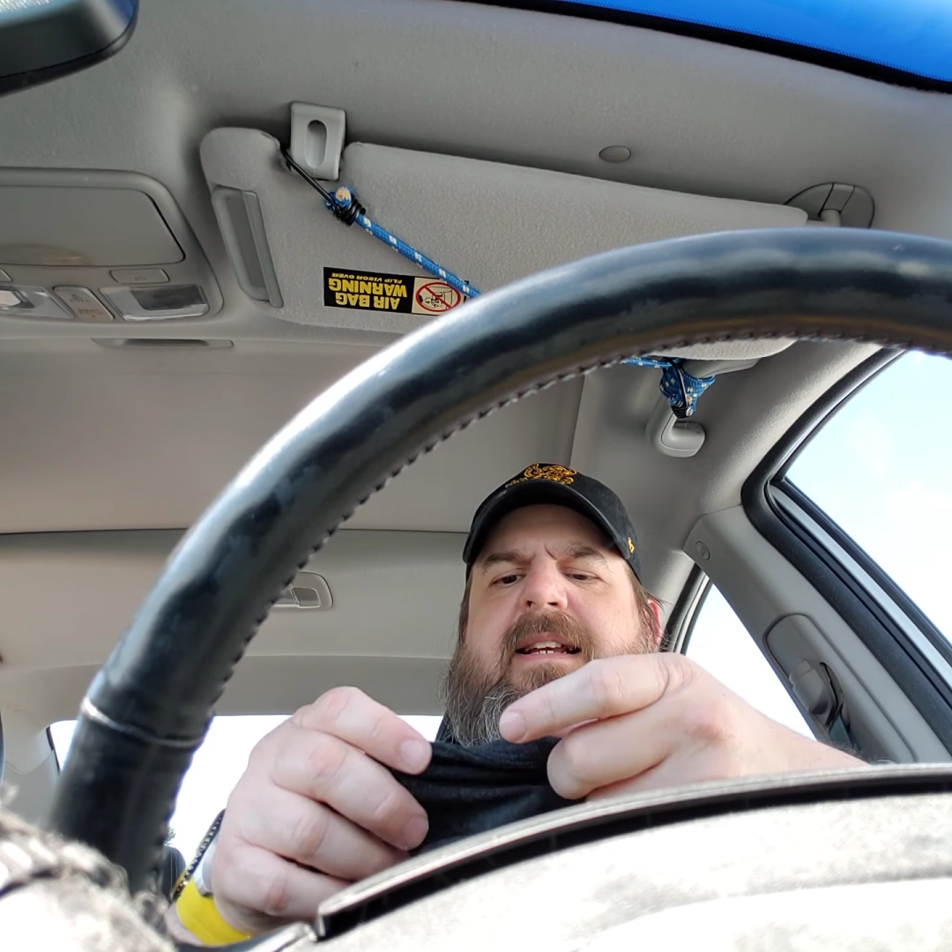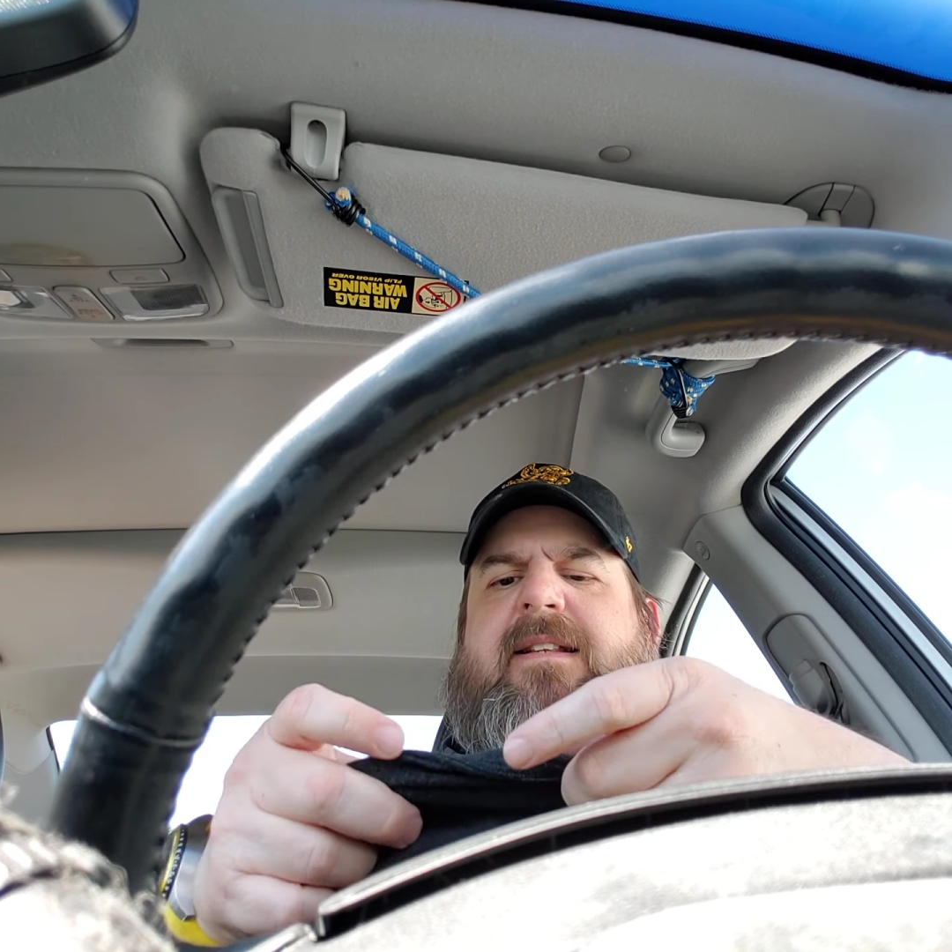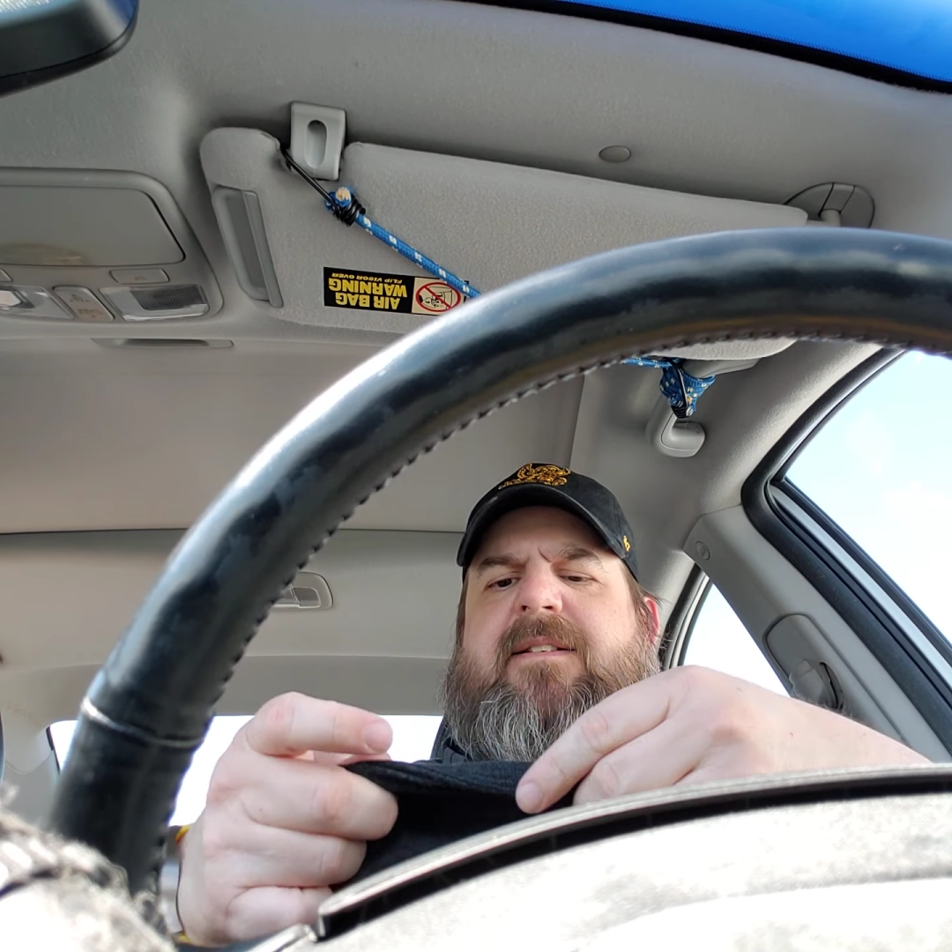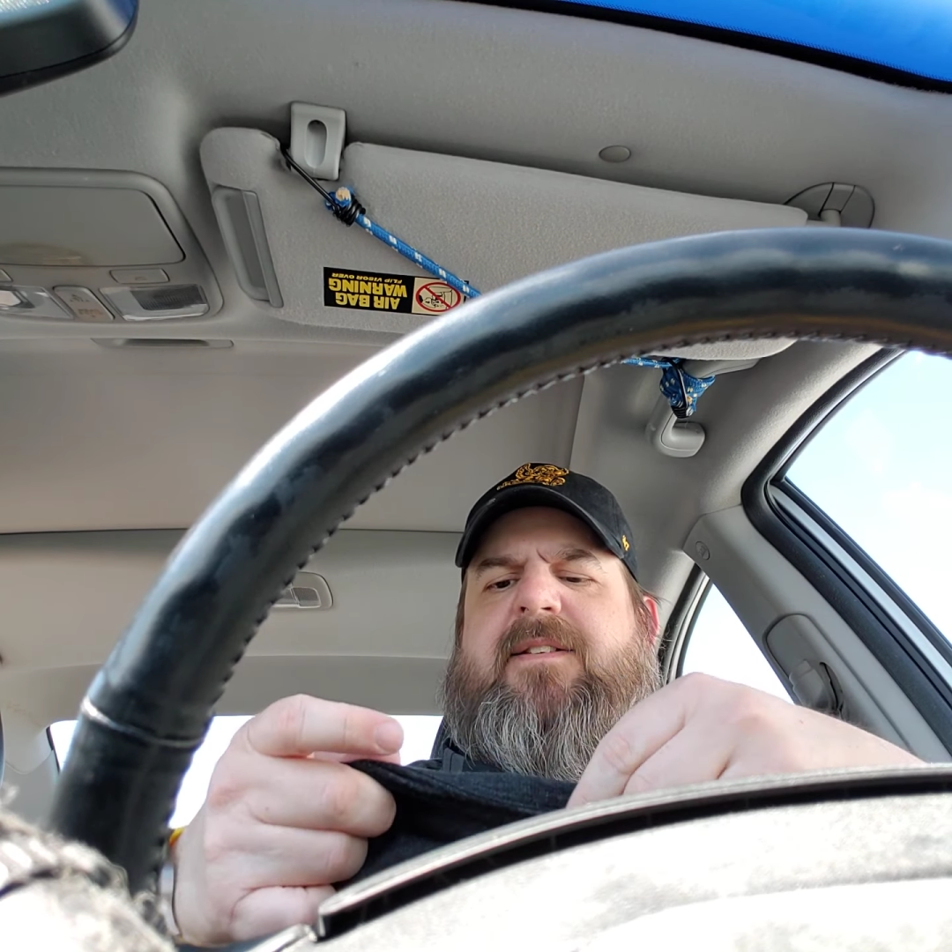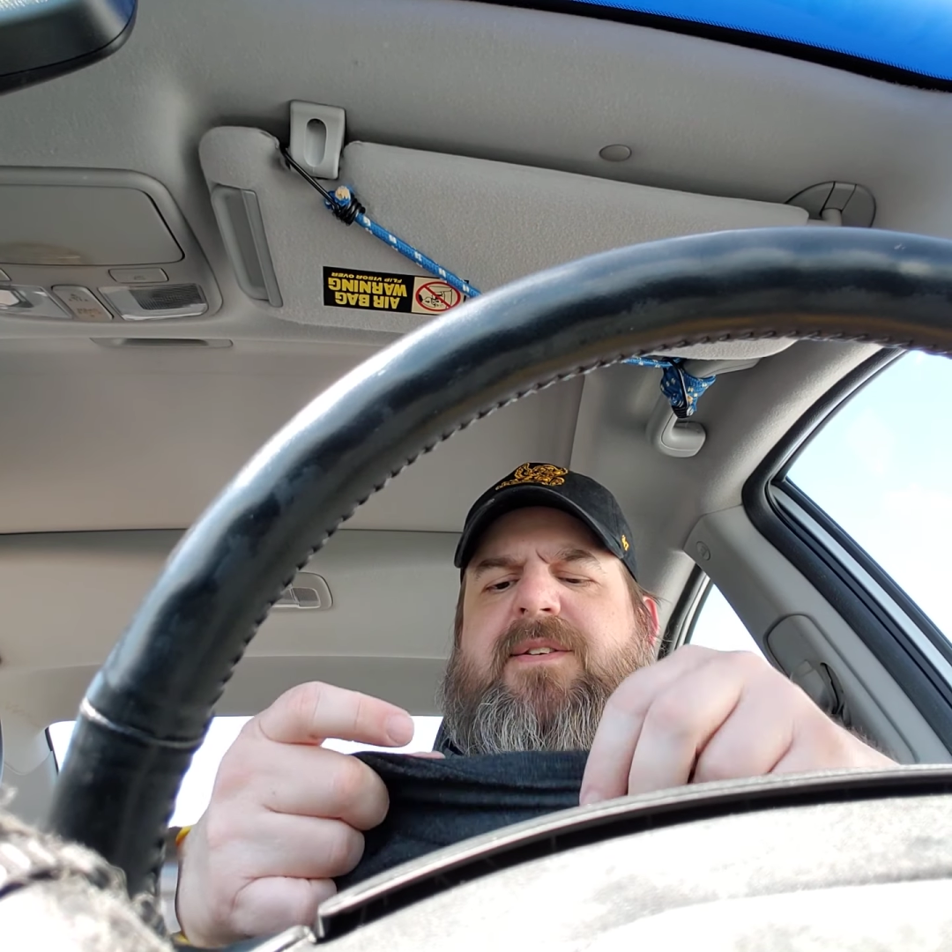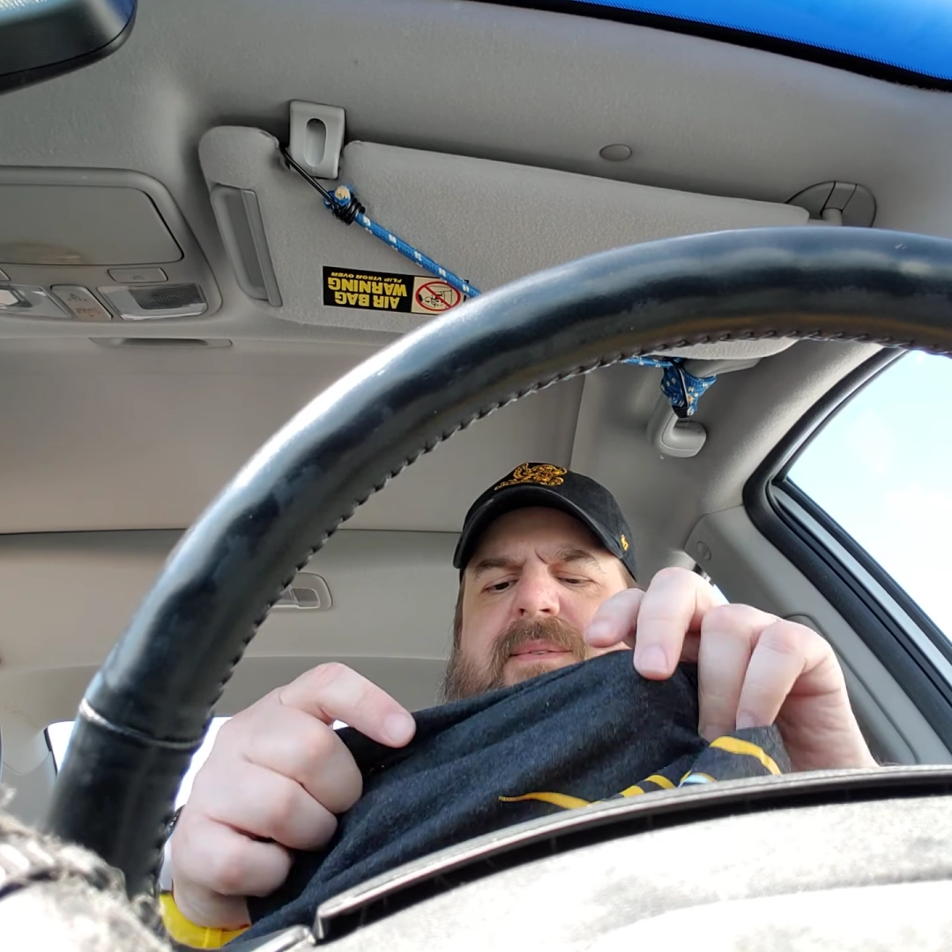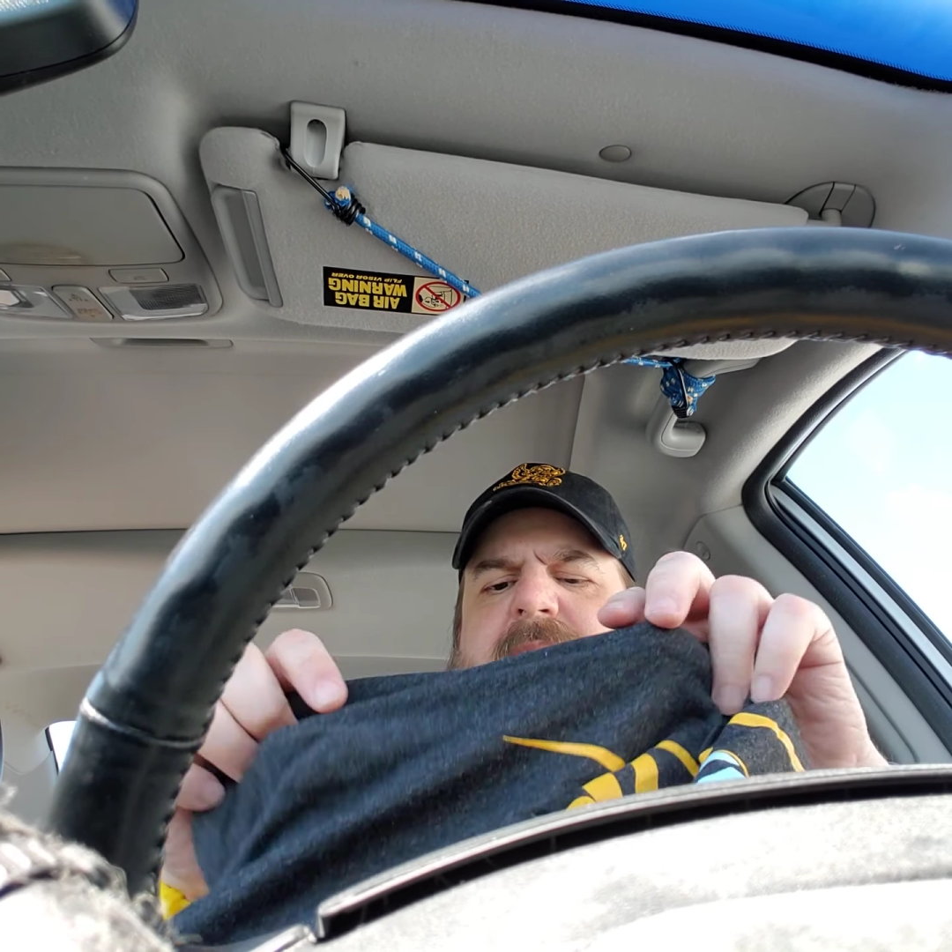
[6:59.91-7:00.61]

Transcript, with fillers: because there's two